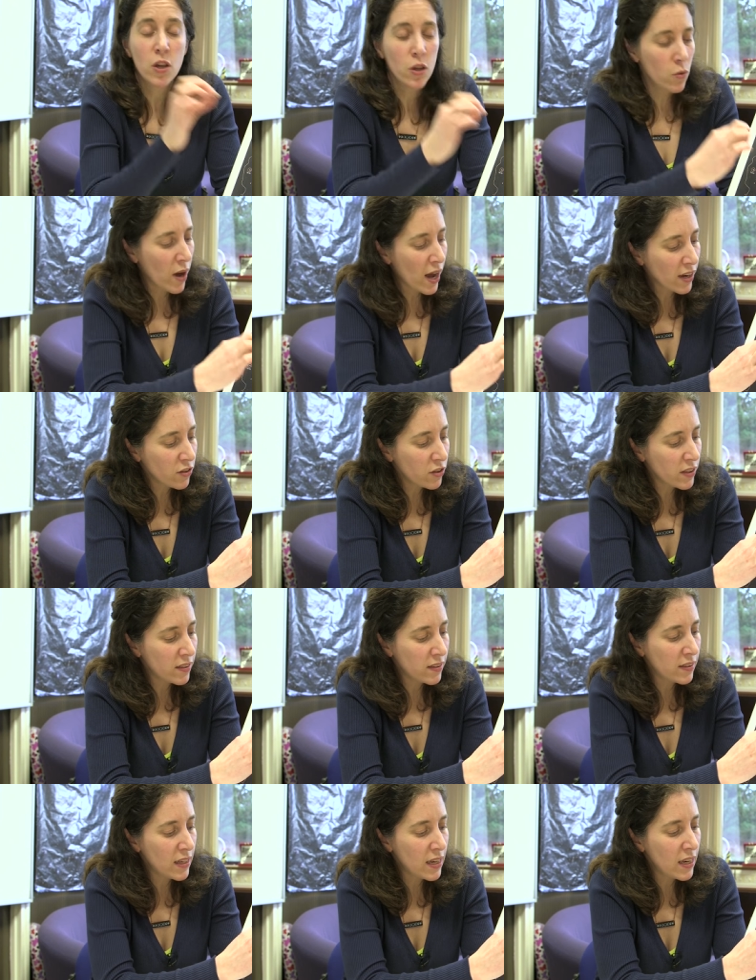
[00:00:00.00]
you actually
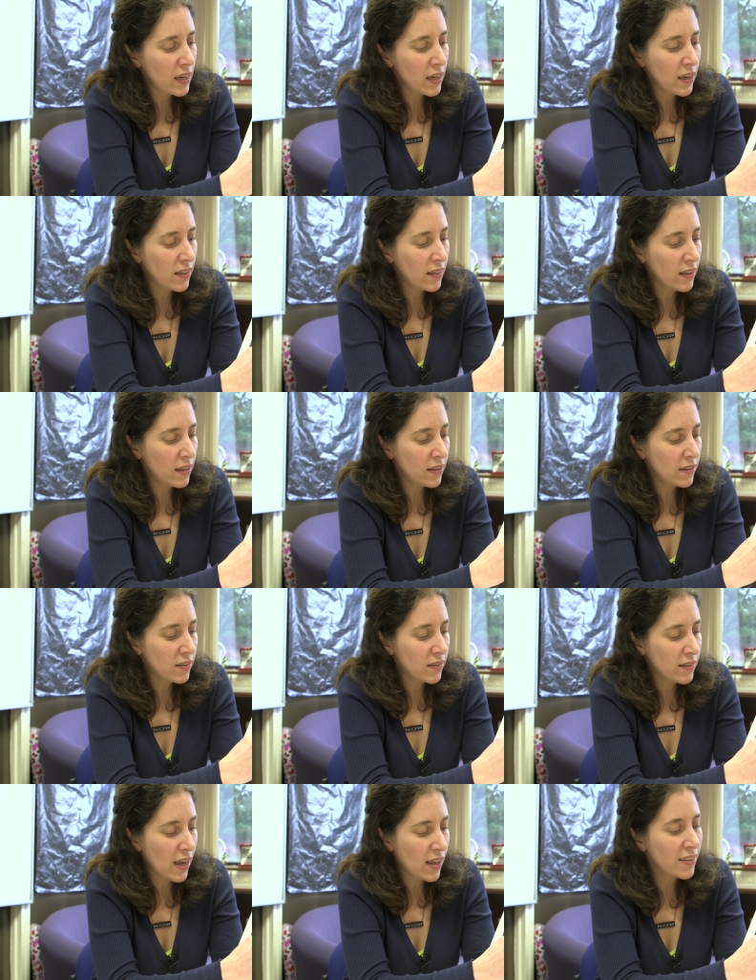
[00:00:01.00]
see in
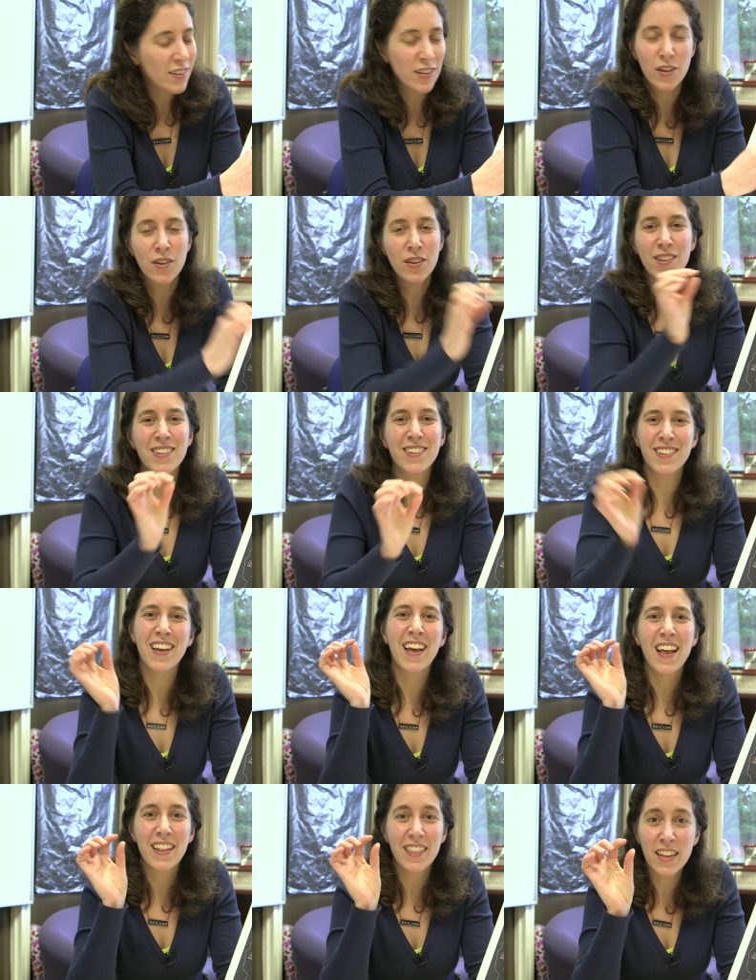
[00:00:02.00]
these tentacles
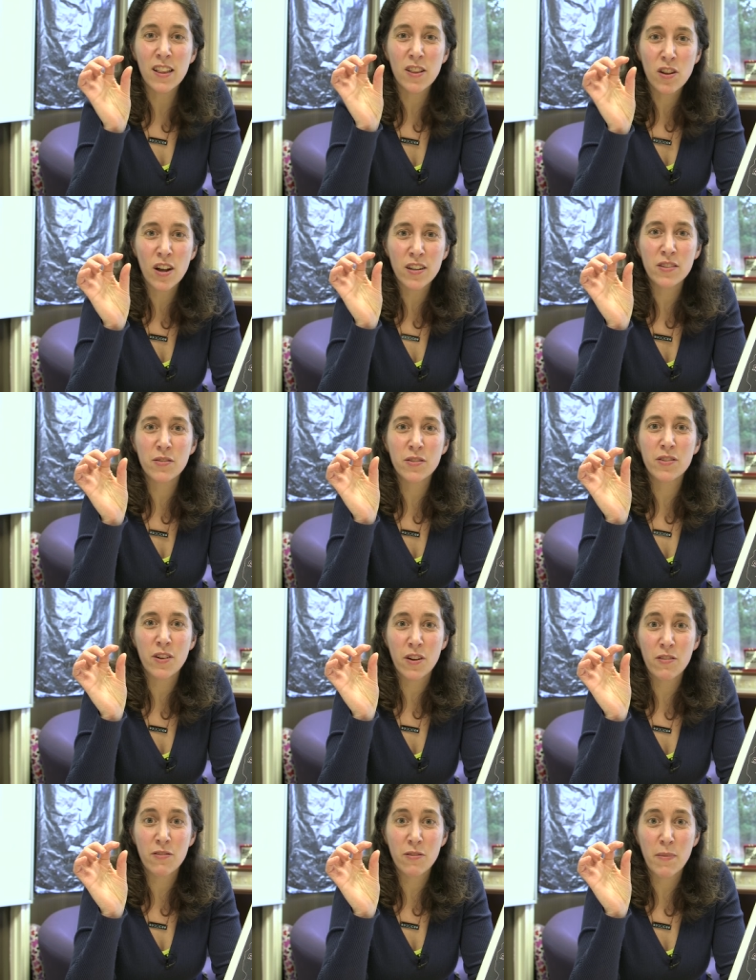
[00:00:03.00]
little knots of
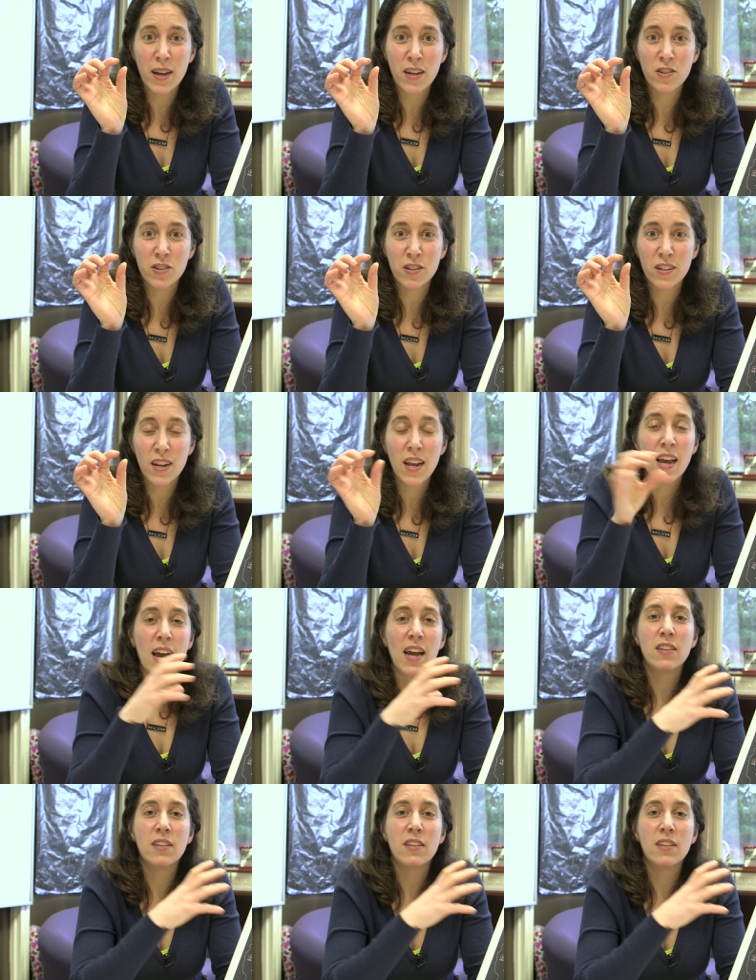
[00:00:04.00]
star formation.